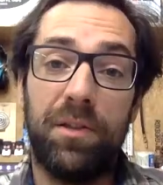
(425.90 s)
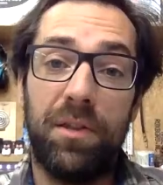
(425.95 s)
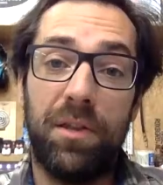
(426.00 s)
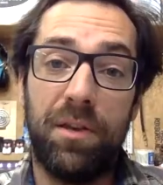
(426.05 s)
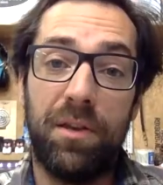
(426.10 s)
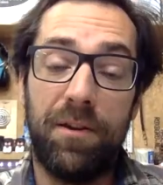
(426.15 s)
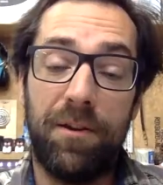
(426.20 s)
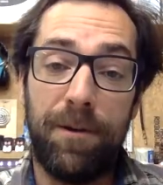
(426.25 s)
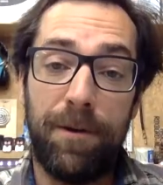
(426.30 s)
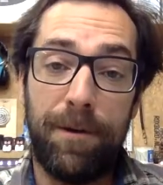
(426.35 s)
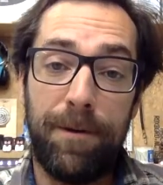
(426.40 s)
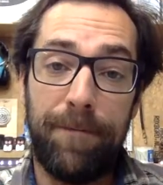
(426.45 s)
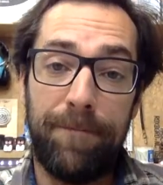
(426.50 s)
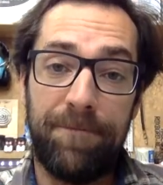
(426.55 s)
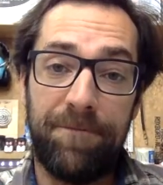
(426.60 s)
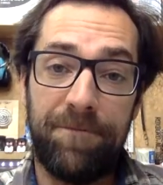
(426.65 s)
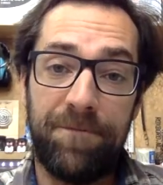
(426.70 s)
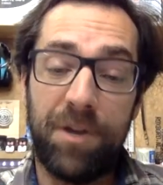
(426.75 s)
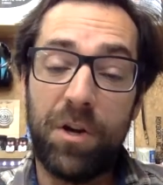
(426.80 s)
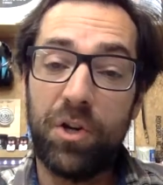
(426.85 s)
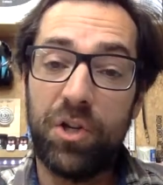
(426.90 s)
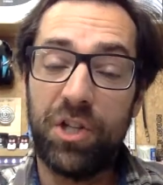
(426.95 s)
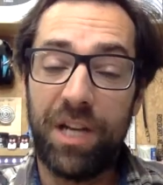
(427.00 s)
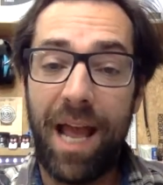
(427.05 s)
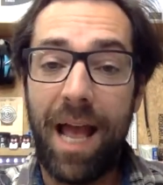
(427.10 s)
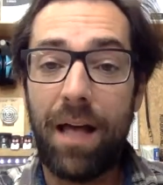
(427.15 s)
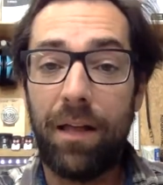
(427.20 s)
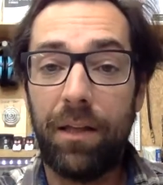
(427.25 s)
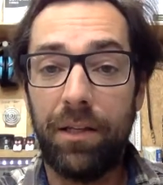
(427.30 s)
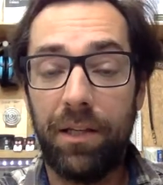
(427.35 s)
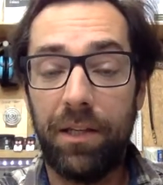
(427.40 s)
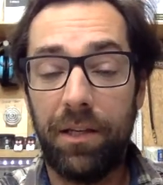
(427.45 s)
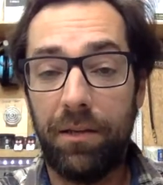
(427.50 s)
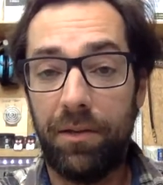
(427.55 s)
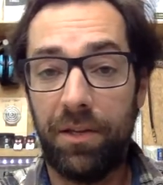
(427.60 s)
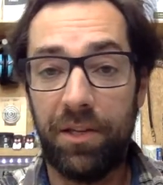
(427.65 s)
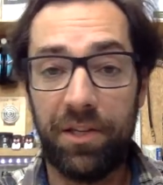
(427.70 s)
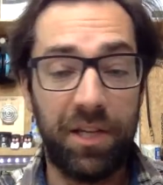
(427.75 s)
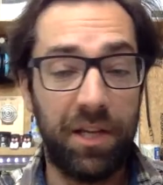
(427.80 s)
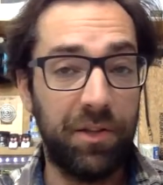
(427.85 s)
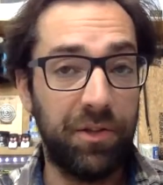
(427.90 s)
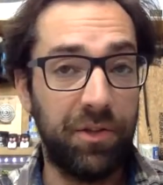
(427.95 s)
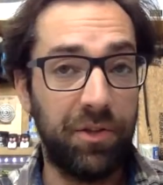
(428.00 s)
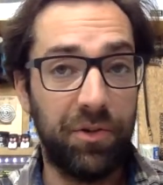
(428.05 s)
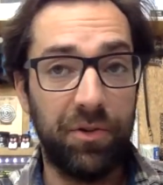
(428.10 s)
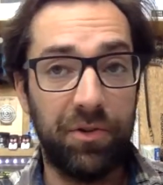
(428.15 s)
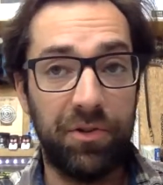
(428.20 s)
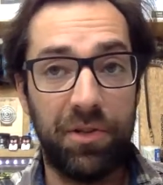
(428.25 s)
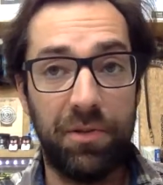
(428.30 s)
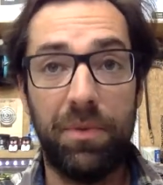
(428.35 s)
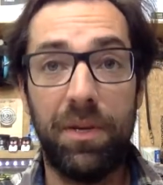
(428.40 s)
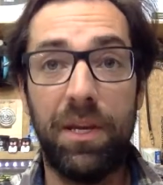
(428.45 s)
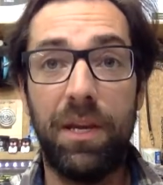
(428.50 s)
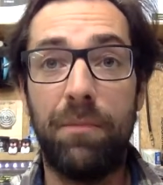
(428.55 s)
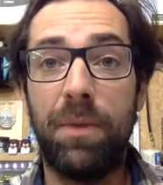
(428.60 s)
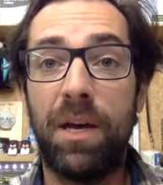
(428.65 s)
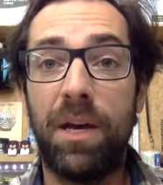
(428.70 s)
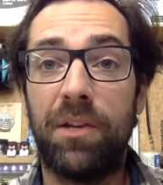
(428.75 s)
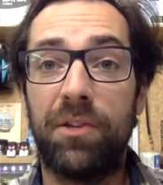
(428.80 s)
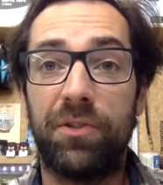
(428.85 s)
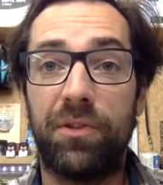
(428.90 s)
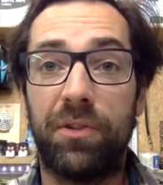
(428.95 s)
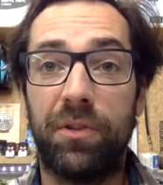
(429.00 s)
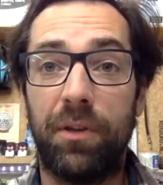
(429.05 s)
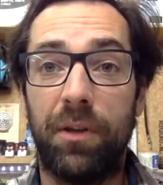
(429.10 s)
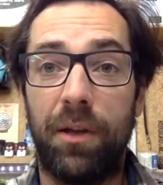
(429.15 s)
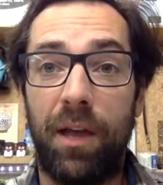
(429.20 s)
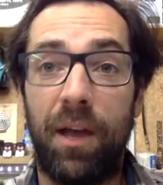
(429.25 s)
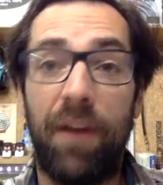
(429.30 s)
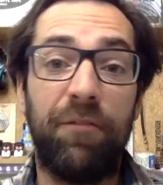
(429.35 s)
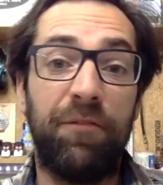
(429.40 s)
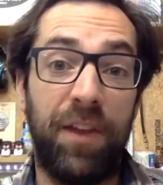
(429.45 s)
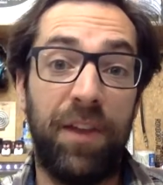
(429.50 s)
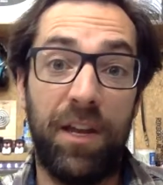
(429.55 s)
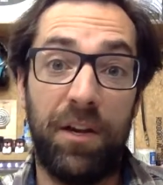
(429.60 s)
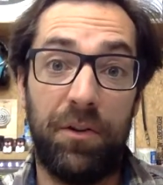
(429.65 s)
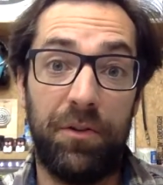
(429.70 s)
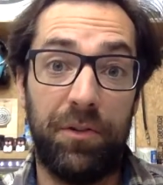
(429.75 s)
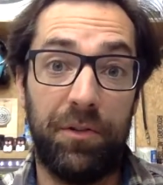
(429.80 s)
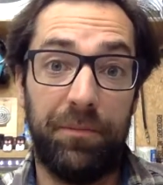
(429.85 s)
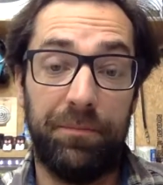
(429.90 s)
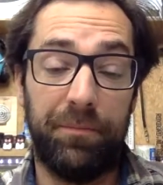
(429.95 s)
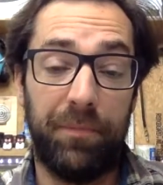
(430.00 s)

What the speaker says: the functionality, the sensors, the BMS have failed.